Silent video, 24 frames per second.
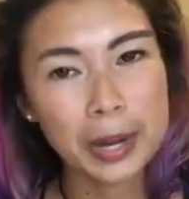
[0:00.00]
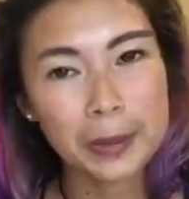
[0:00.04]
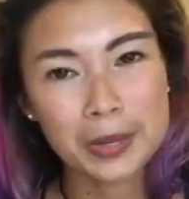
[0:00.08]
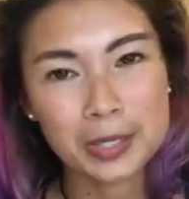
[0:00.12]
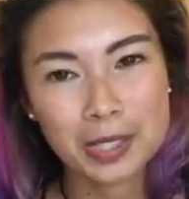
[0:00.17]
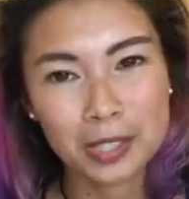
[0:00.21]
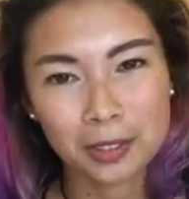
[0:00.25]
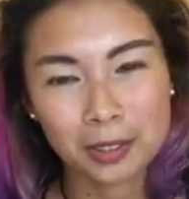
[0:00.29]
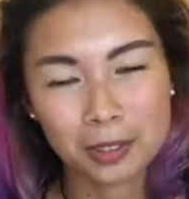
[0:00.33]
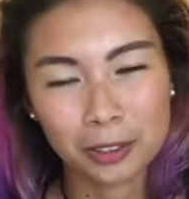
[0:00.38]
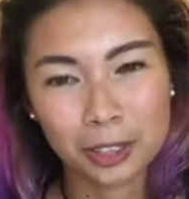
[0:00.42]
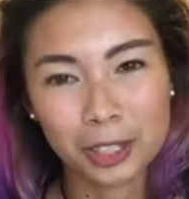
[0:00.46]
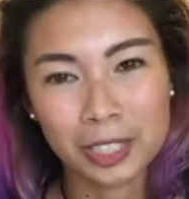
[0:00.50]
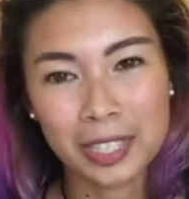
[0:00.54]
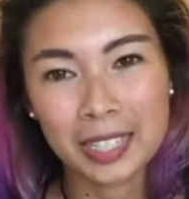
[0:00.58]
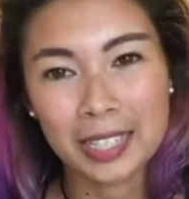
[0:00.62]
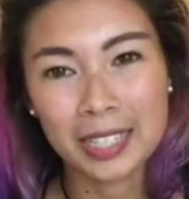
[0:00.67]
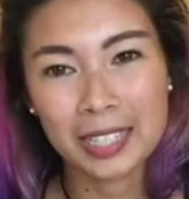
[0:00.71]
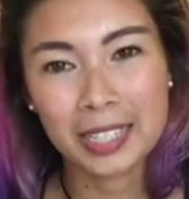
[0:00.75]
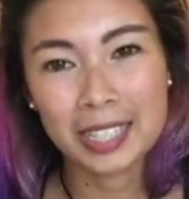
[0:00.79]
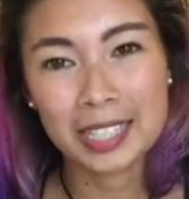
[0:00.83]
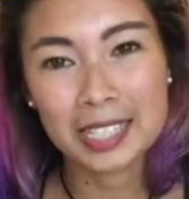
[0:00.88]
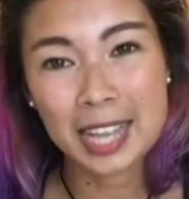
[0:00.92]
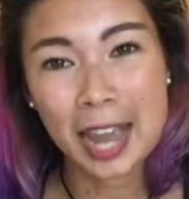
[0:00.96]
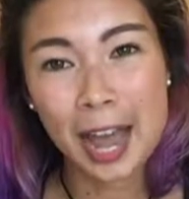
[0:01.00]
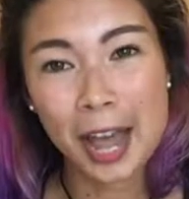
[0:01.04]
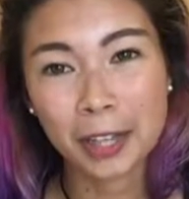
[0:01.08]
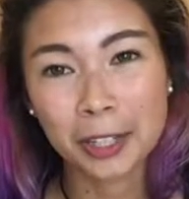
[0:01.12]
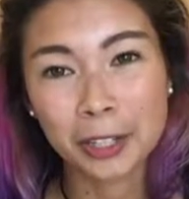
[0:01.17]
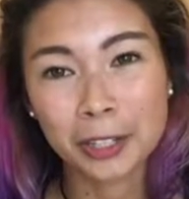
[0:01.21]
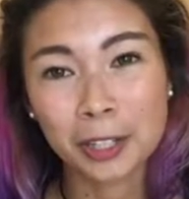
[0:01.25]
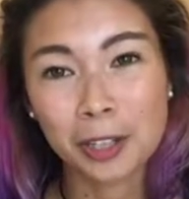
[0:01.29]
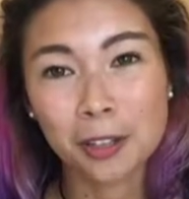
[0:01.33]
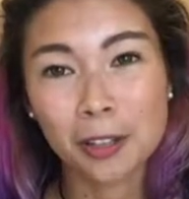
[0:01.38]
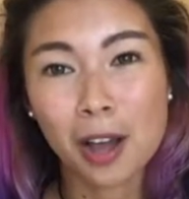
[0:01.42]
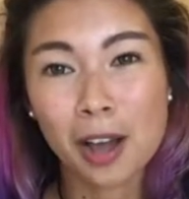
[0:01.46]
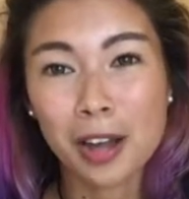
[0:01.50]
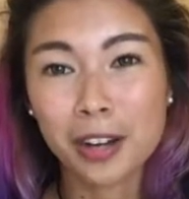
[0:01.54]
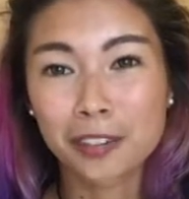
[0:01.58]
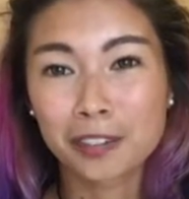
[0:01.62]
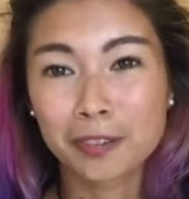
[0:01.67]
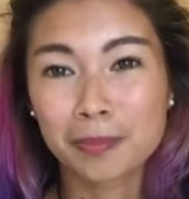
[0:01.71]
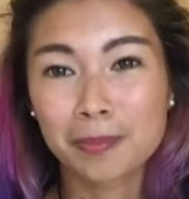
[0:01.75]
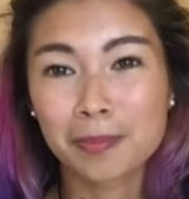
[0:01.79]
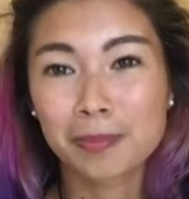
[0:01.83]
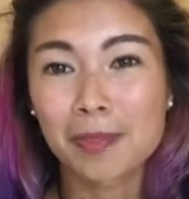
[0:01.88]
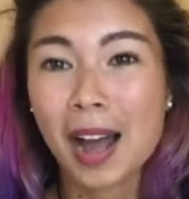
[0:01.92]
I was learning Italian, a lot of